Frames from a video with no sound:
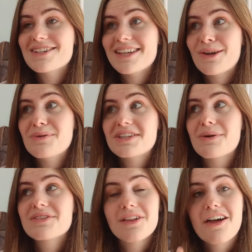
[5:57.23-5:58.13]
I noticed
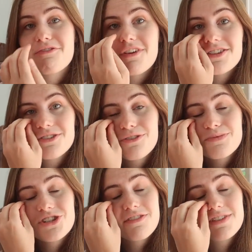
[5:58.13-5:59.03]
there was a lot of friends
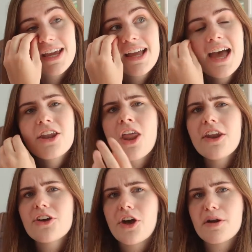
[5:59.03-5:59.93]
groups shifting,
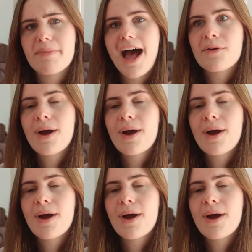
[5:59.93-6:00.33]
not in a good or bad